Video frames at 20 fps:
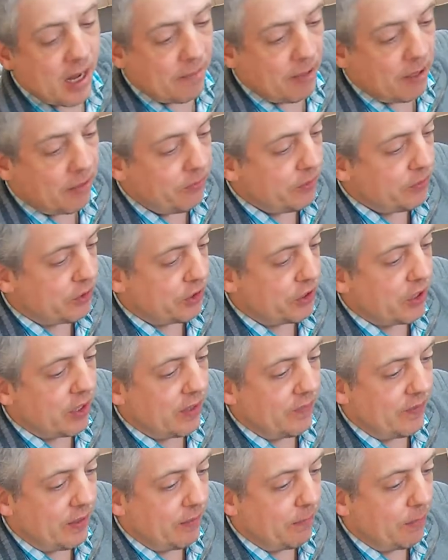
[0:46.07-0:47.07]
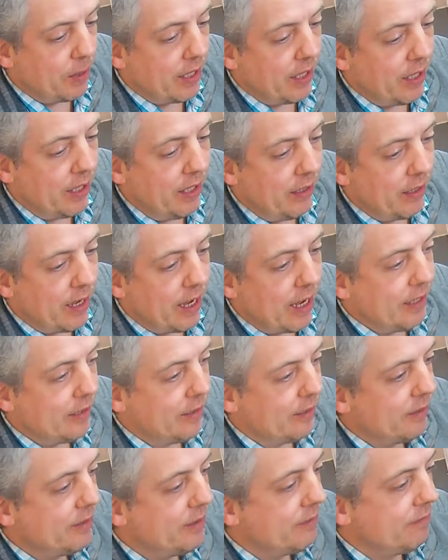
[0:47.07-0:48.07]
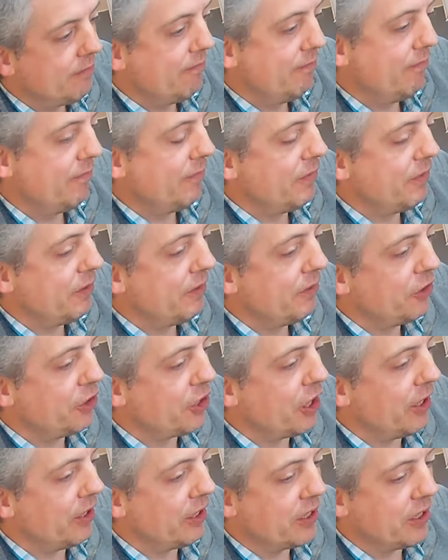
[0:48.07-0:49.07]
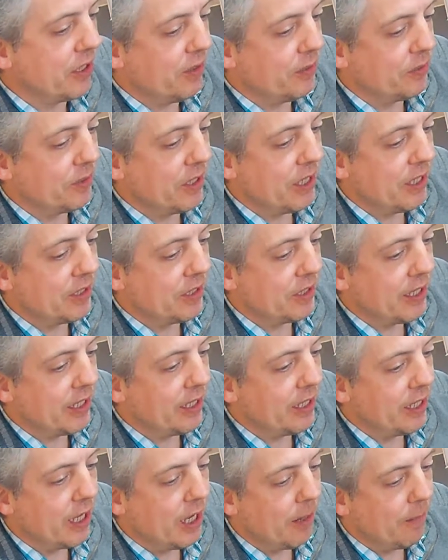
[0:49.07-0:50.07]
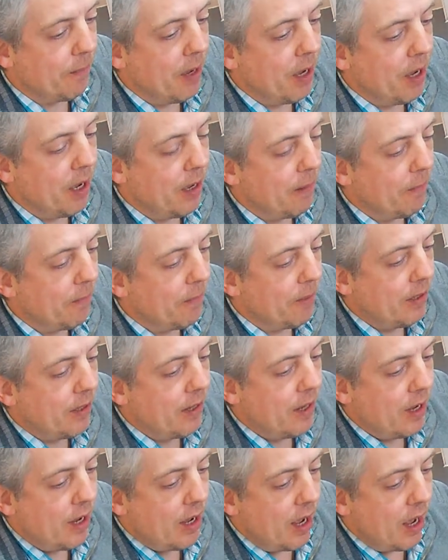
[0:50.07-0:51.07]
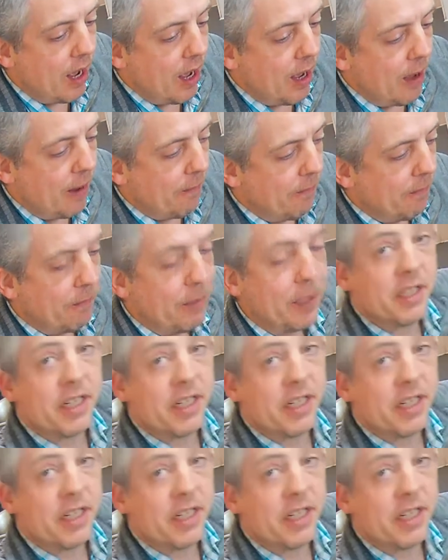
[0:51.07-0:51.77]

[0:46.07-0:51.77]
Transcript: But we'll just dive in and play and show you the tiles as they come up. Um, but